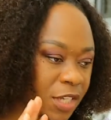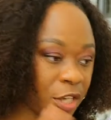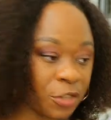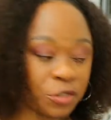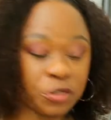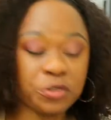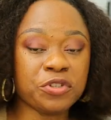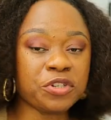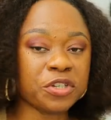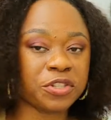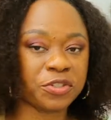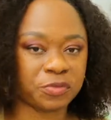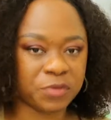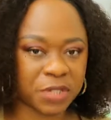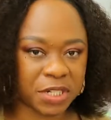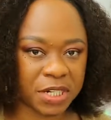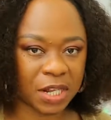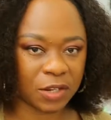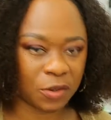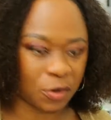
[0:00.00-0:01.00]
you just
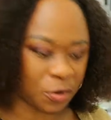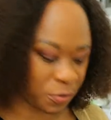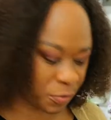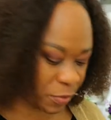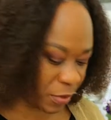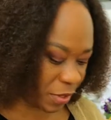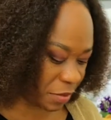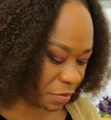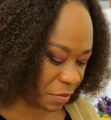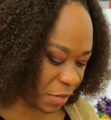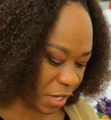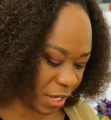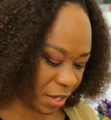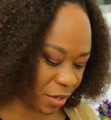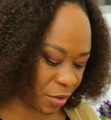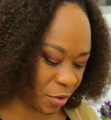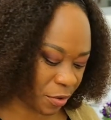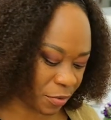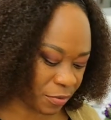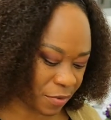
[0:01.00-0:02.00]
read along with me,
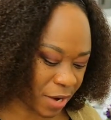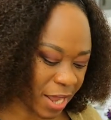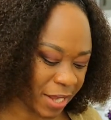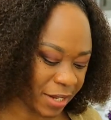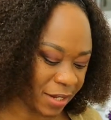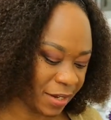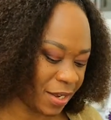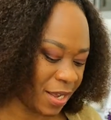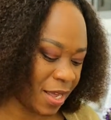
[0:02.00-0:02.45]
all right?